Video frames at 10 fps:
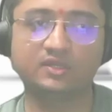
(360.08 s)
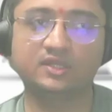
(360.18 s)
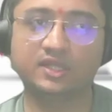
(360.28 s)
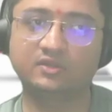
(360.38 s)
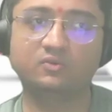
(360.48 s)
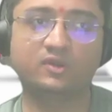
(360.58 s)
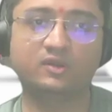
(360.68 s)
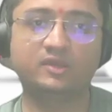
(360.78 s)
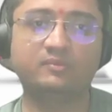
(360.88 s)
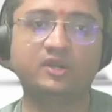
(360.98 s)
then you will
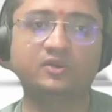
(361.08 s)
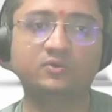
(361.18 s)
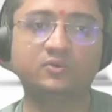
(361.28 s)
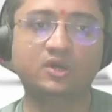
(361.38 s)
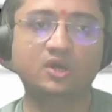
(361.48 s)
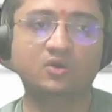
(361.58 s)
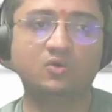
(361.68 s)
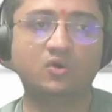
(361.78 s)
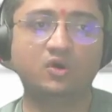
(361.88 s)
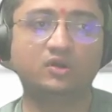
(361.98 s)
be able to
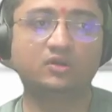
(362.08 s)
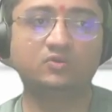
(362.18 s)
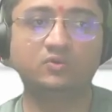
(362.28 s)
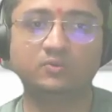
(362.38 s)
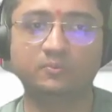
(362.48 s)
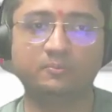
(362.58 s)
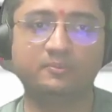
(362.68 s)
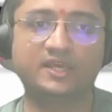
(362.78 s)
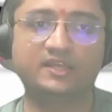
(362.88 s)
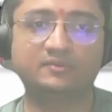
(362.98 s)
go on to
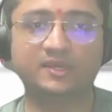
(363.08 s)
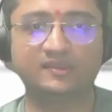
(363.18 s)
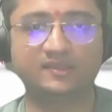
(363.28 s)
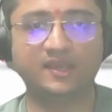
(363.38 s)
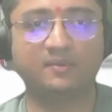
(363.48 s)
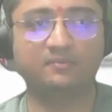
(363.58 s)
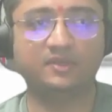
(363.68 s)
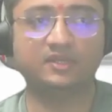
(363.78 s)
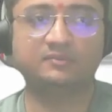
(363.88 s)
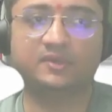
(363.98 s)
Basecamp
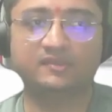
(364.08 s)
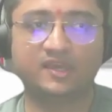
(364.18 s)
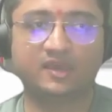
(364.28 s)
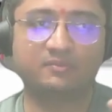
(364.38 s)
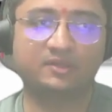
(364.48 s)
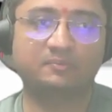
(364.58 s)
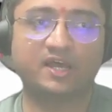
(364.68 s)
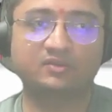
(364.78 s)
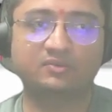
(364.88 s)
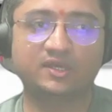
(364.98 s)
in
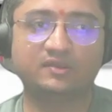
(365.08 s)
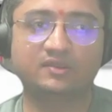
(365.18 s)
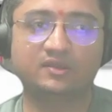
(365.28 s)
Pathways.